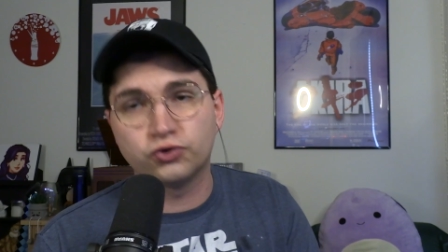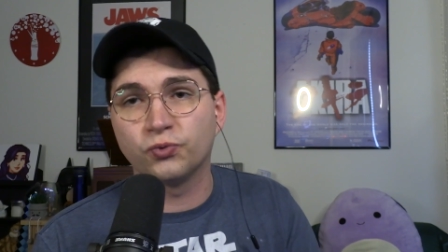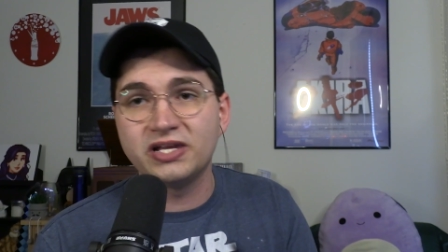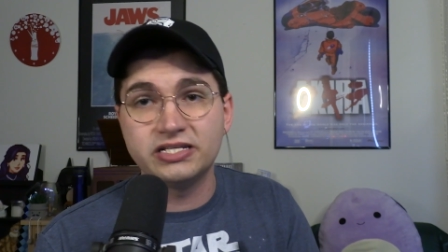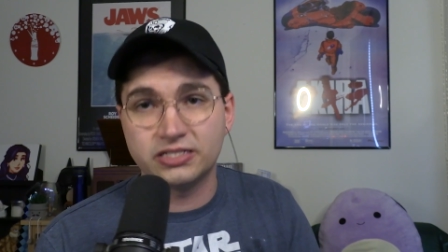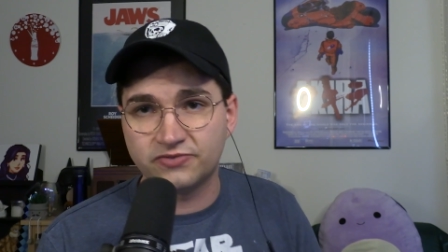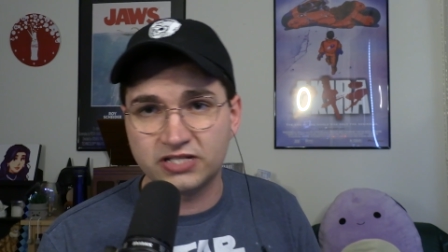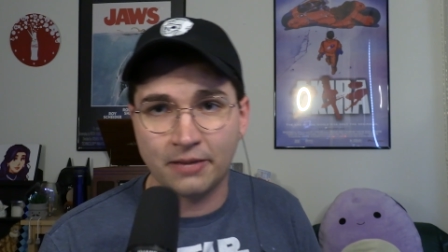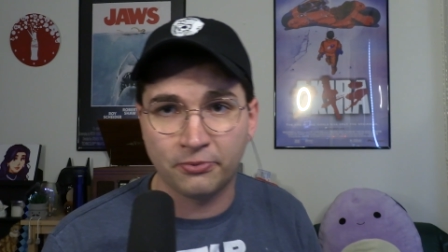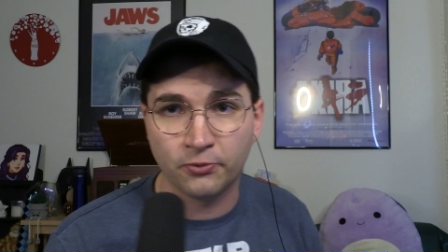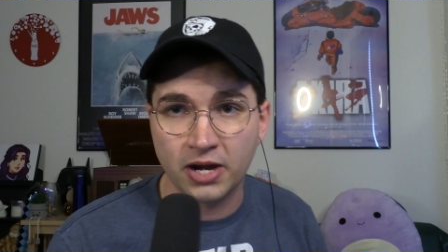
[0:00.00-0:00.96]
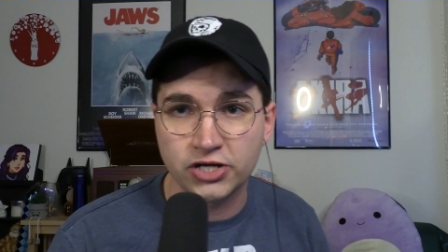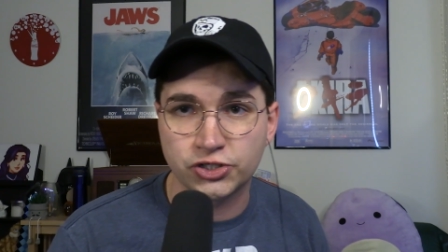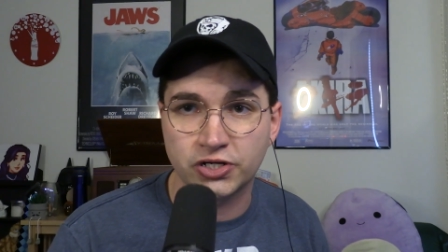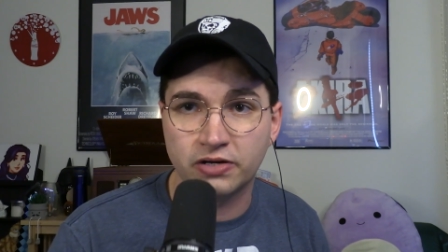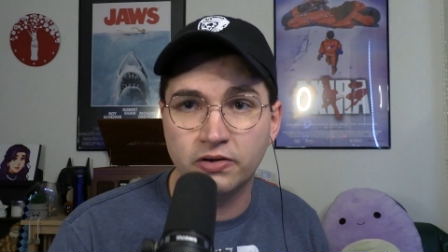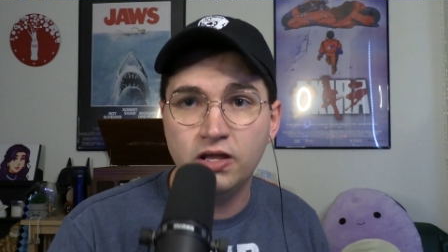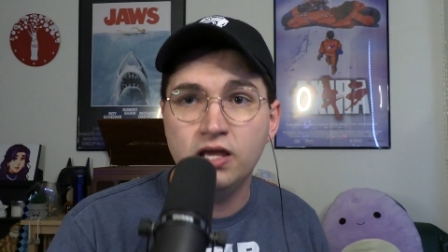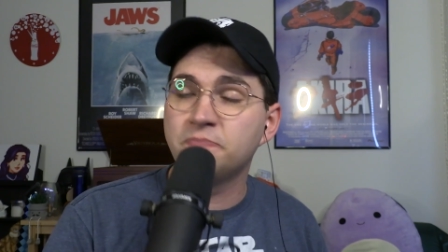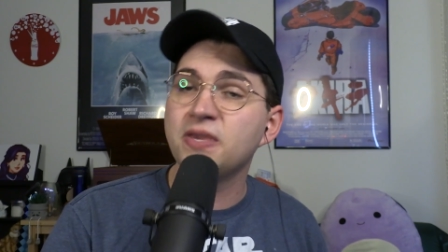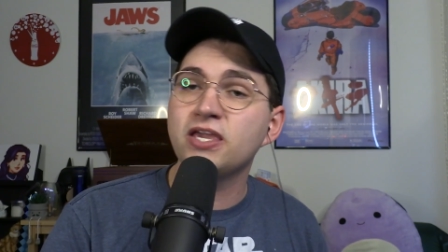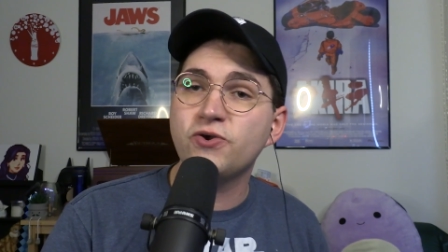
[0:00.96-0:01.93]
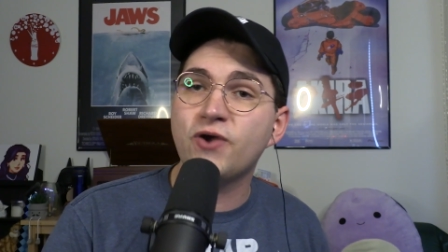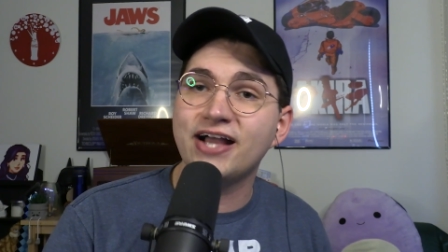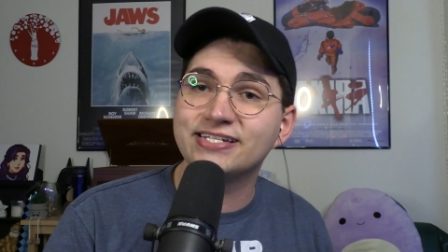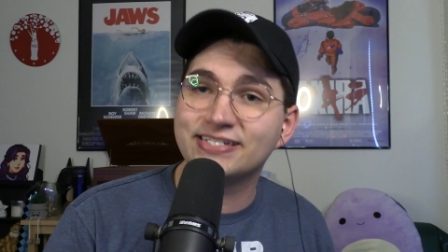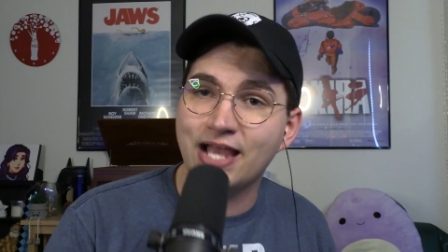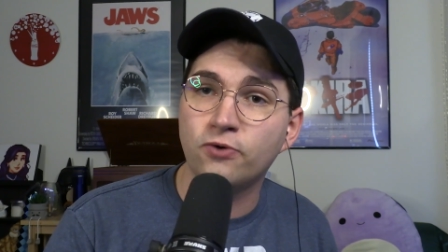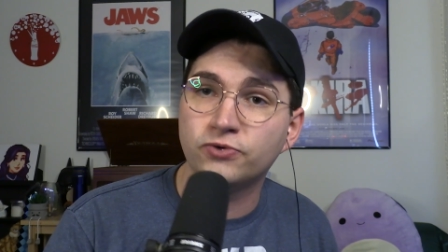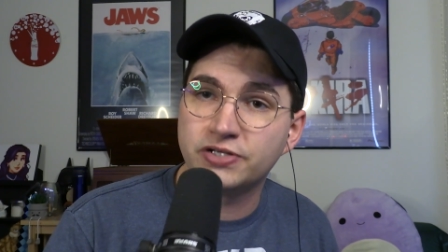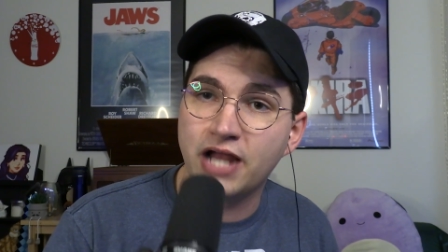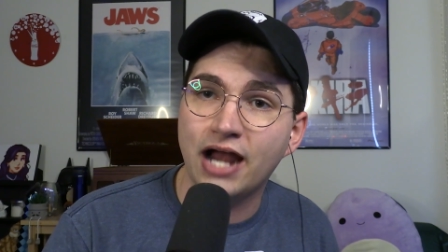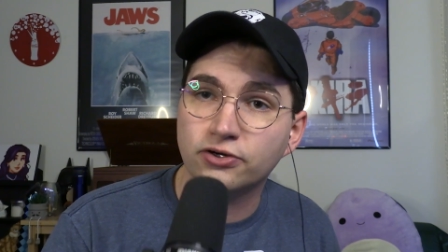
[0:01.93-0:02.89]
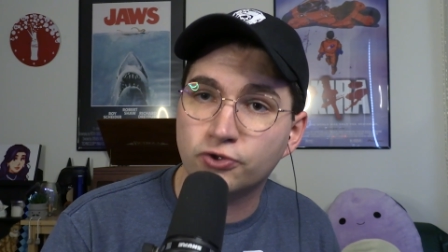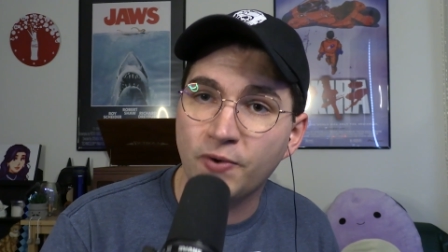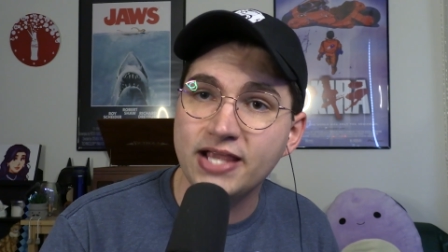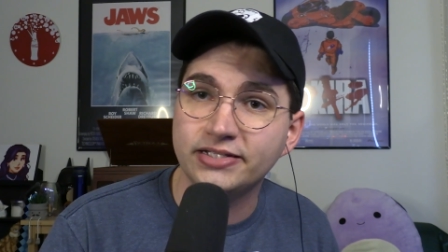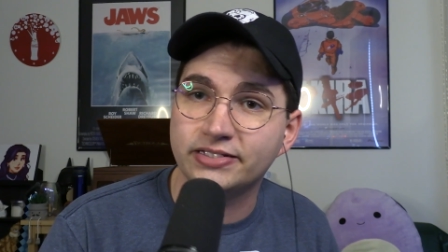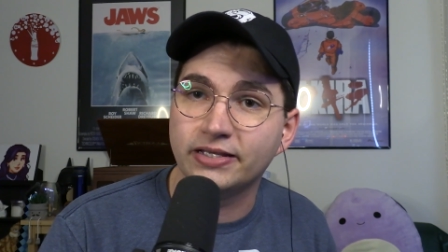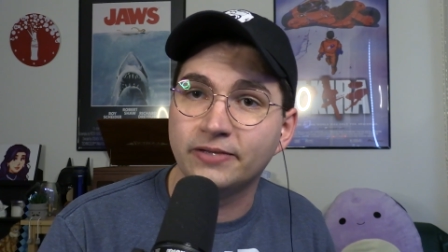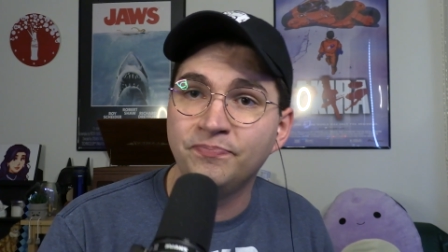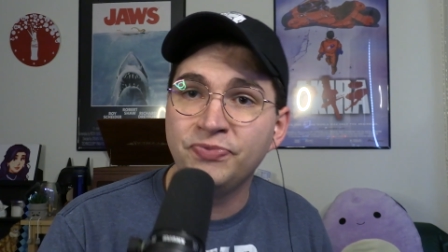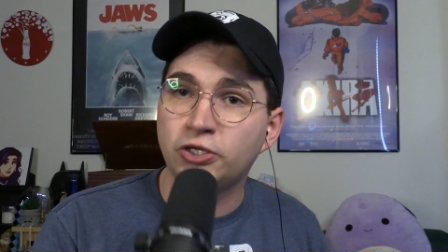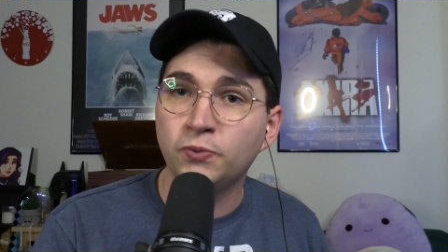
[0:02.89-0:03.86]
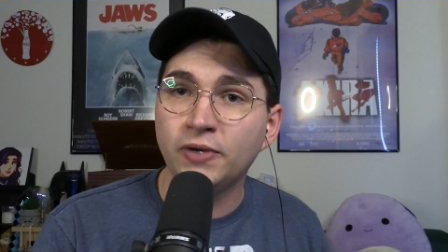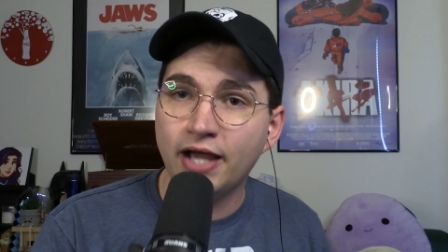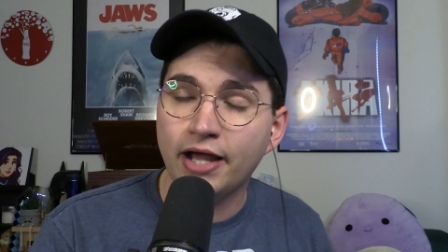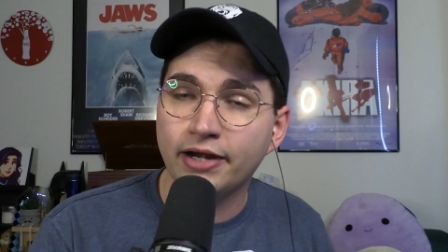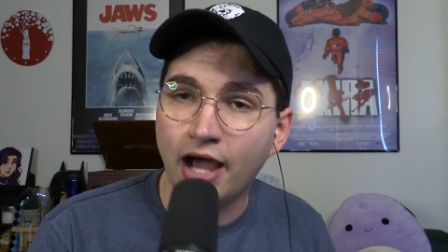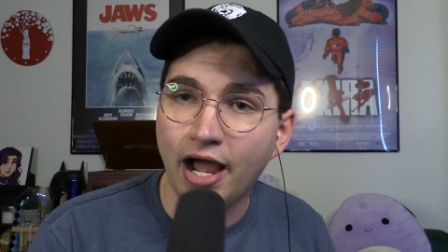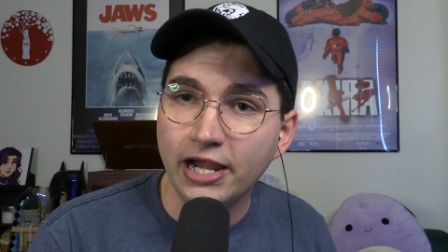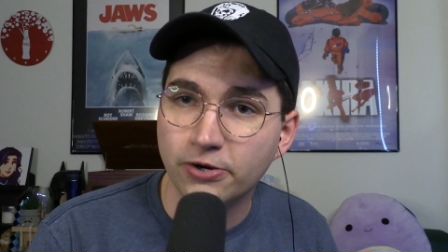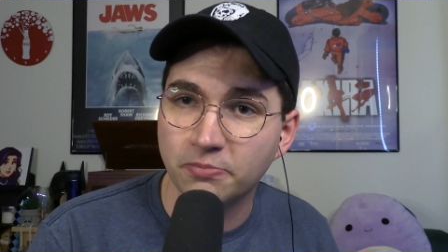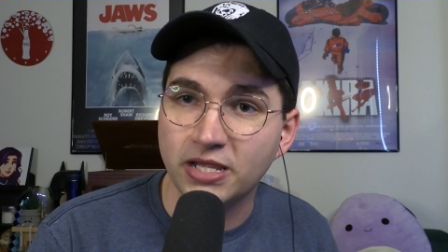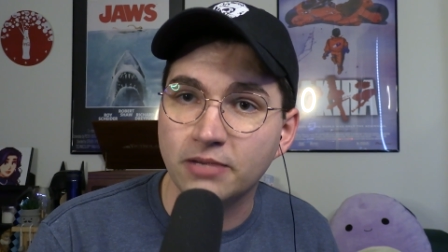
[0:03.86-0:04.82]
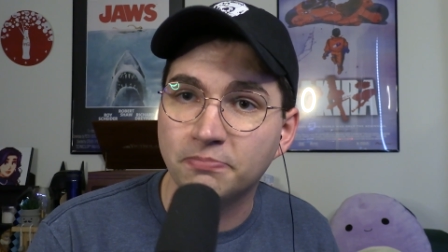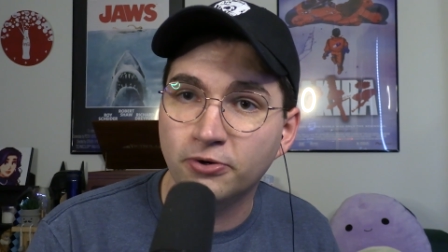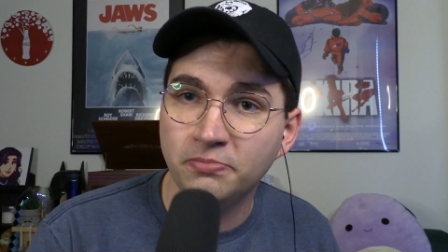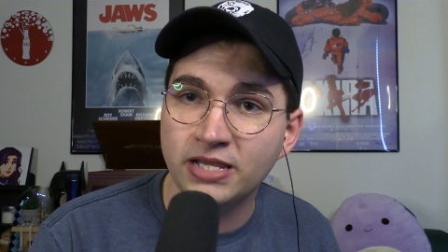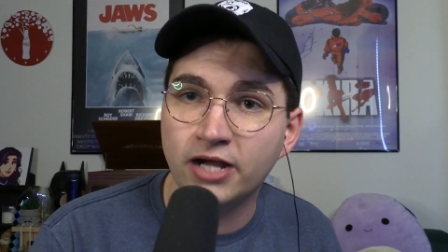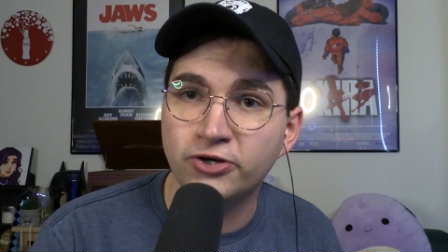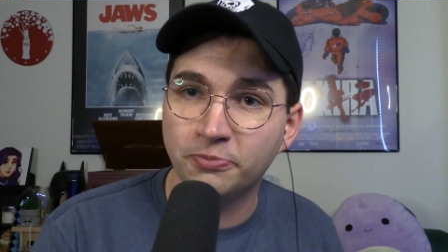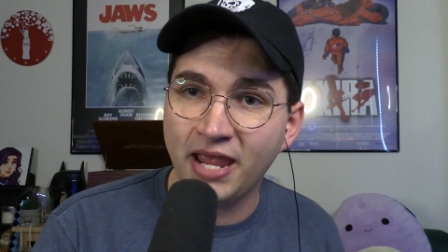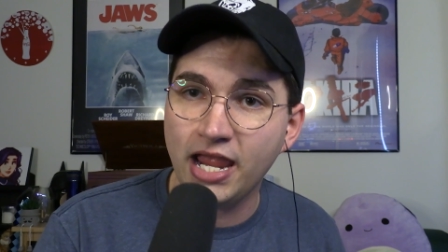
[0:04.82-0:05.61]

degrees of separation to make you guys sound not crazy. QAnon, hire me, put me on your